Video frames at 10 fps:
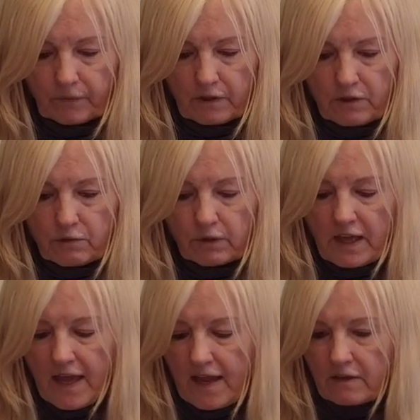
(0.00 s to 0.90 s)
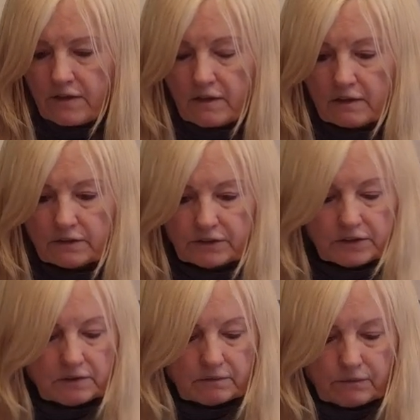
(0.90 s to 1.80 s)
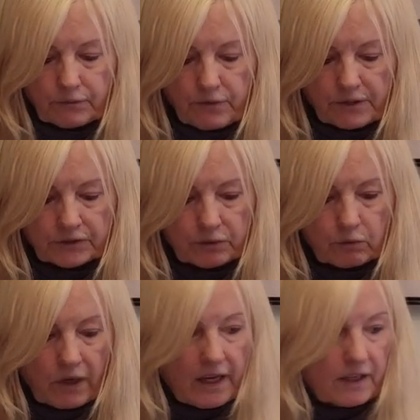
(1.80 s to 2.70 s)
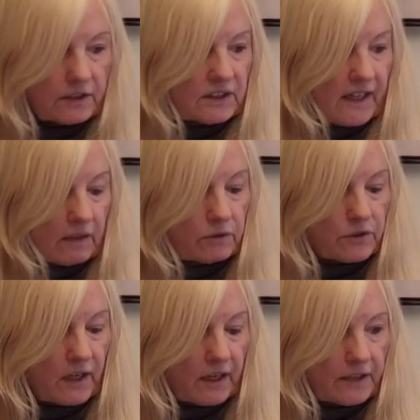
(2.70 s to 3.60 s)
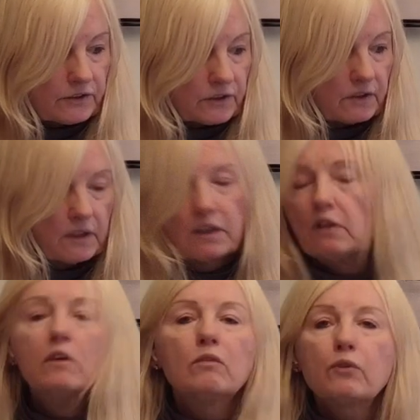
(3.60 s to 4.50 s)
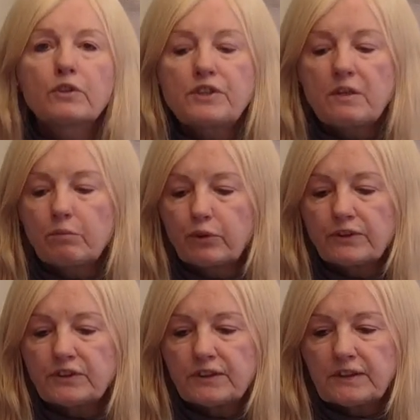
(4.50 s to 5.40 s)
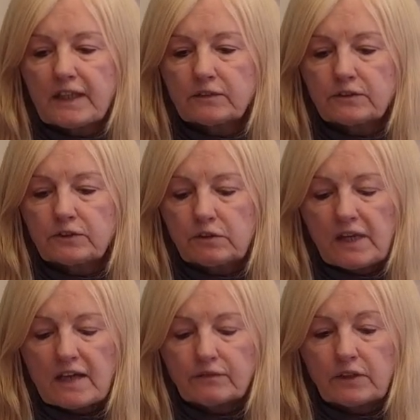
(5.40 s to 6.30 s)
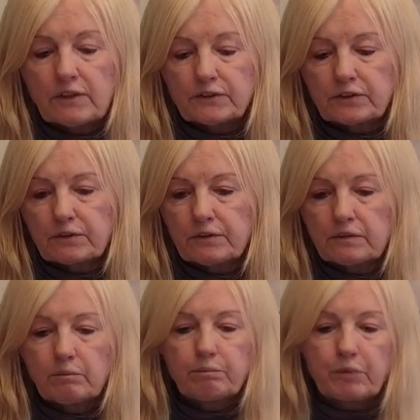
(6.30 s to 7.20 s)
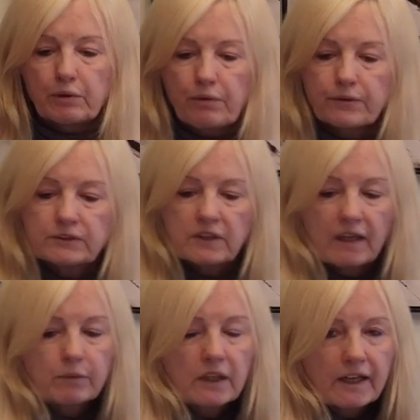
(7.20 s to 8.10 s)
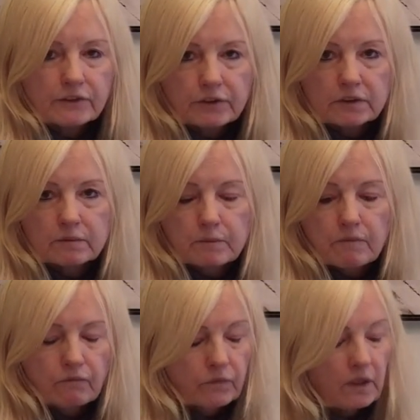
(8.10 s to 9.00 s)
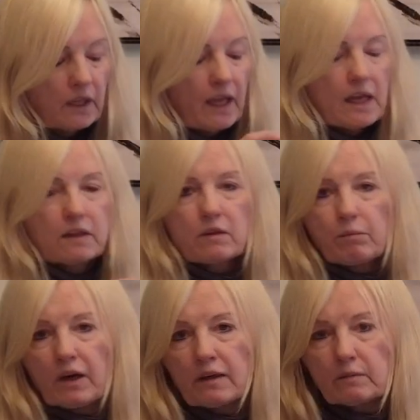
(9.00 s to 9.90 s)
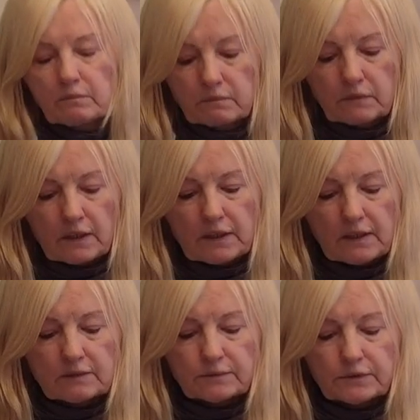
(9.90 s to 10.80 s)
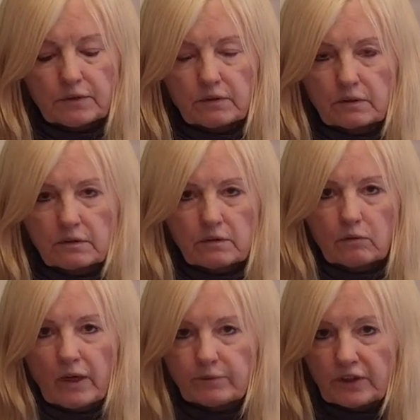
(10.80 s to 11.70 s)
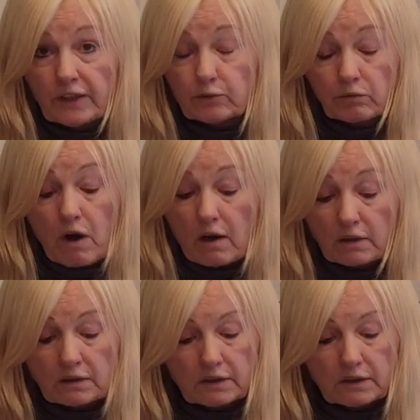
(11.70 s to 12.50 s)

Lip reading: You can't, see, for this to weigh, it's advertised 14.6 ounces. You have to exclude both the stabilizer and the bottom. So their website's wrong.